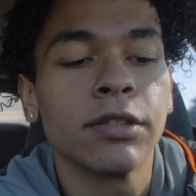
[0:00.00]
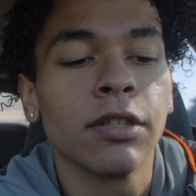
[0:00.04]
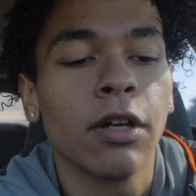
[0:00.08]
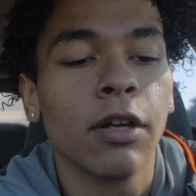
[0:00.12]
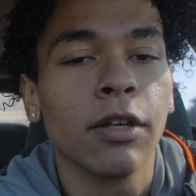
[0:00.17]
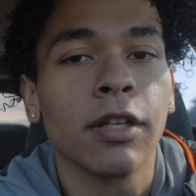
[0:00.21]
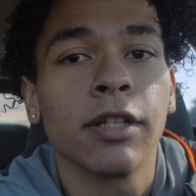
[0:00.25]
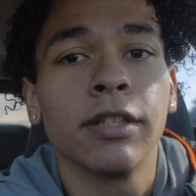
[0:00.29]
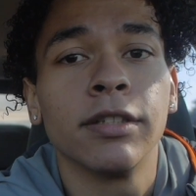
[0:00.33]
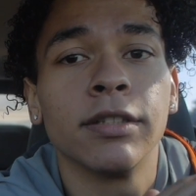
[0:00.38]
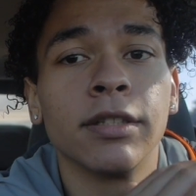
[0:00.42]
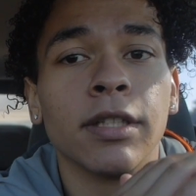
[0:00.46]

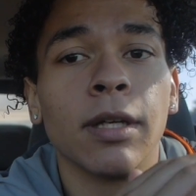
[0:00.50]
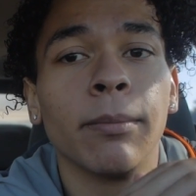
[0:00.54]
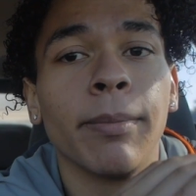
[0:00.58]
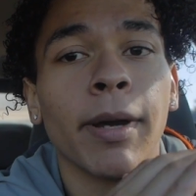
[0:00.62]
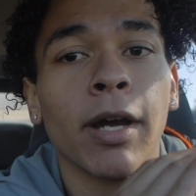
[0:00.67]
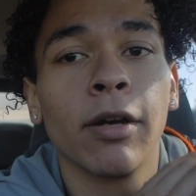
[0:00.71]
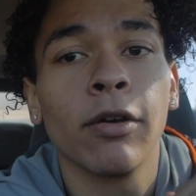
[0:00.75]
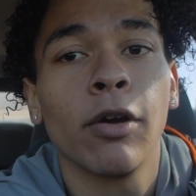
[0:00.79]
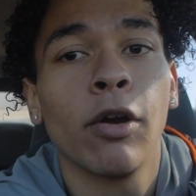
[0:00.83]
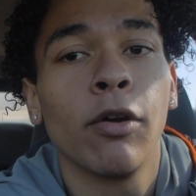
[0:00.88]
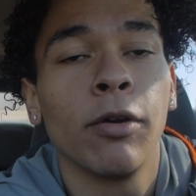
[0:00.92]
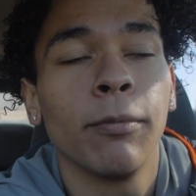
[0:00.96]
talking
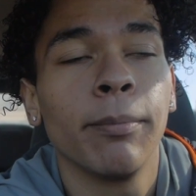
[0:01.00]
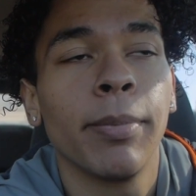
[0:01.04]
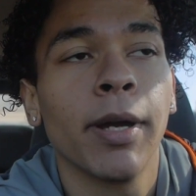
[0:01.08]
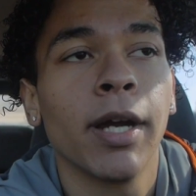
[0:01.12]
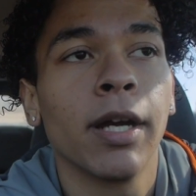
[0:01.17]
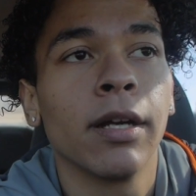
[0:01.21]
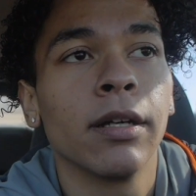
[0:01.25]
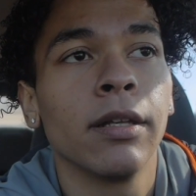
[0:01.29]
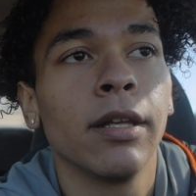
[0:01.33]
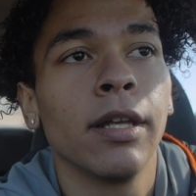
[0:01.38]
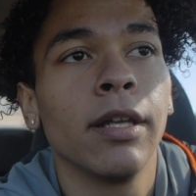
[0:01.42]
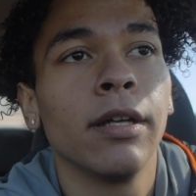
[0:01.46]
about going
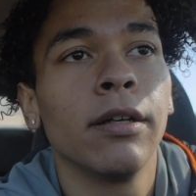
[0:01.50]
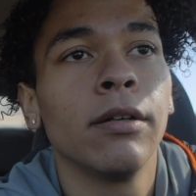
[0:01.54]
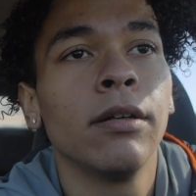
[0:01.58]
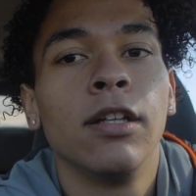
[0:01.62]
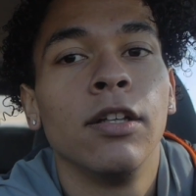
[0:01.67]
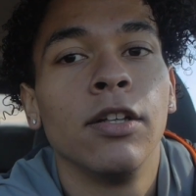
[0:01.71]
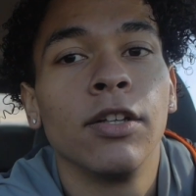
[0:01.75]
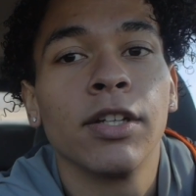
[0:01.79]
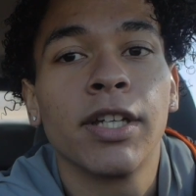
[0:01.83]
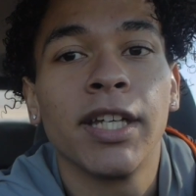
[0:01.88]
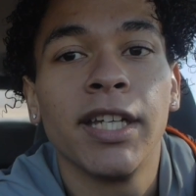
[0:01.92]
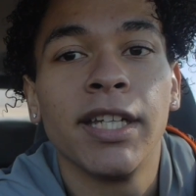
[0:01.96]
parallel.
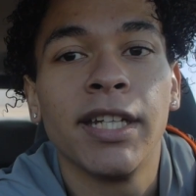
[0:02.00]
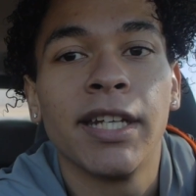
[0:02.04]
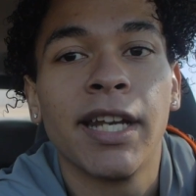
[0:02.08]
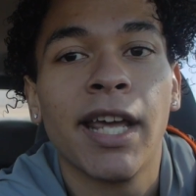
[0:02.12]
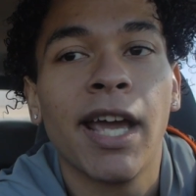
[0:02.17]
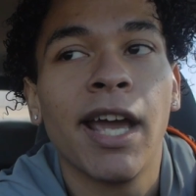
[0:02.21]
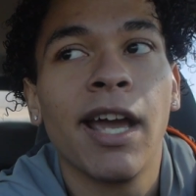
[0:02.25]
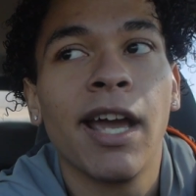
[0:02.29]
Looking